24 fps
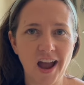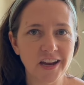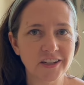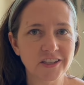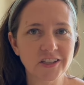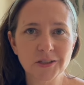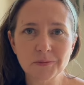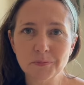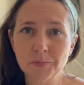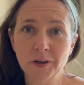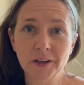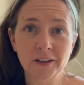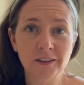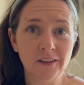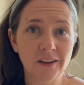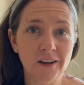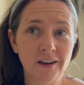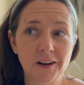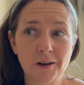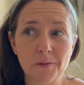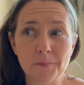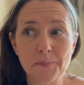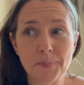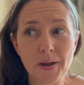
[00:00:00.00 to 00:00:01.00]
I just bring
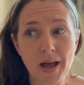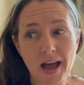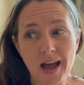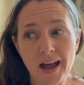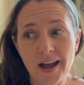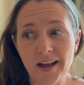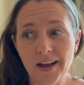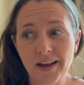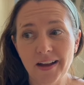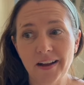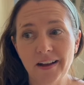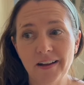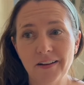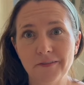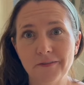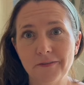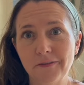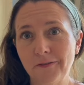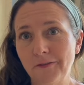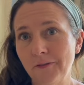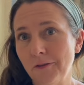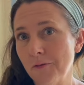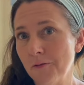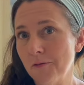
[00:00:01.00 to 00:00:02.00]
along a bag
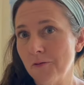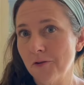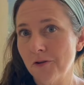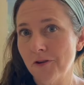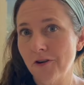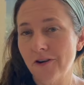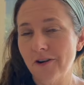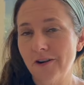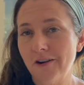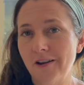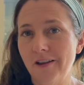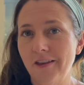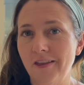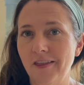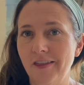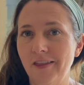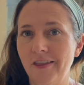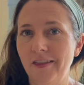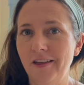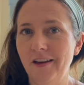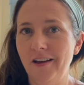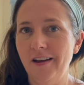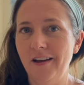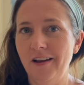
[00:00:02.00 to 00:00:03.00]
for
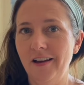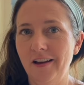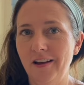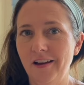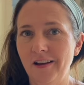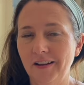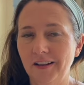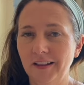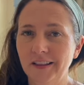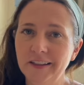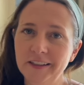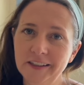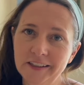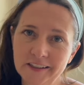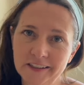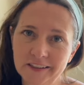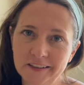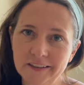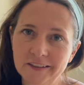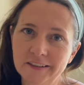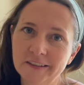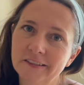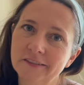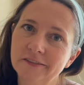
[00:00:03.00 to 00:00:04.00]
the
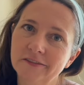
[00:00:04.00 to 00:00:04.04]
clean,